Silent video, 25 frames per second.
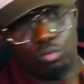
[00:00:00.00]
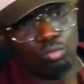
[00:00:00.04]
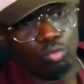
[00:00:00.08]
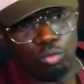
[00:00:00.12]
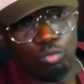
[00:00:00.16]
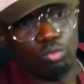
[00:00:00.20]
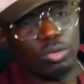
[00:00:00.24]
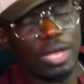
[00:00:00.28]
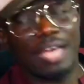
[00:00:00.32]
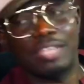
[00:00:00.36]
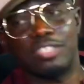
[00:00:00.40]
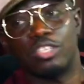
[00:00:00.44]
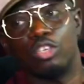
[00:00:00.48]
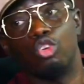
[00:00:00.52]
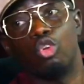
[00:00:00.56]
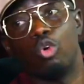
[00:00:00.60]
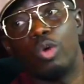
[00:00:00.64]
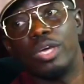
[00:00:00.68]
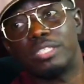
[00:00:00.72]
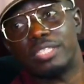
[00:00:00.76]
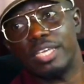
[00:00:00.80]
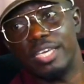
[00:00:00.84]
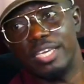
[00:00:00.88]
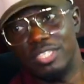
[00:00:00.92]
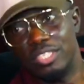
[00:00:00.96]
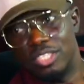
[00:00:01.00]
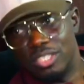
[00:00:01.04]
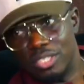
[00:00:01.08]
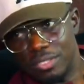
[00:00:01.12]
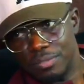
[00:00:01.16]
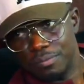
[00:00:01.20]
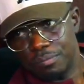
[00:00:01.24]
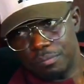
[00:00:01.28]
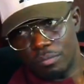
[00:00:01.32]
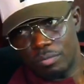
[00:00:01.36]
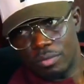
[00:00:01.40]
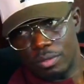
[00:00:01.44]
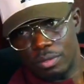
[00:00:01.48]
That's the lowest age.
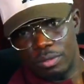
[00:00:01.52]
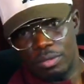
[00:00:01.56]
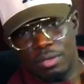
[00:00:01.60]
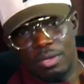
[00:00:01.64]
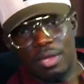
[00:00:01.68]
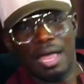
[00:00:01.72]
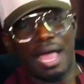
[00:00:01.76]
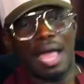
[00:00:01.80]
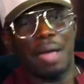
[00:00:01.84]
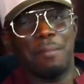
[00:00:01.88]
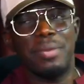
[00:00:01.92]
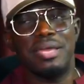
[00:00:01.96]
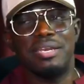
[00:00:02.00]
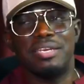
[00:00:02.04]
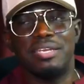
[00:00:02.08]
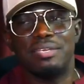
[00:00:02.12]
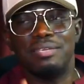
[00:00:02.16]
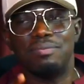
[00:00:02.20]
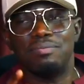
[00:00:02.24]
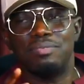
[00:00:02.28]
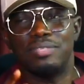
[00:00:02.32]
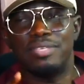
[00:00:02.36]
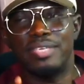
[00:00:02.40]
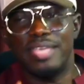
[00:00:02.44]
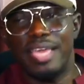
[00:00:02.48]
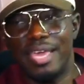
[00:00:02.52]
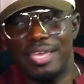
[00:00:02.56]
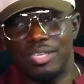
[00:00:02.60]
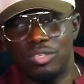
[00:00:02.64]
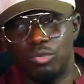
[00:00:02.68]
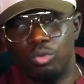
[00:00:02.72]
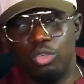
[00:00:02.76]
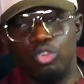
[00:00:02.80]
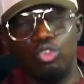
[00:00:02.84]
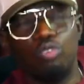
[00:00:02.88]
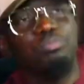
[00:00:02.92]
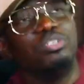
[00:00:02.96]
How many years will you be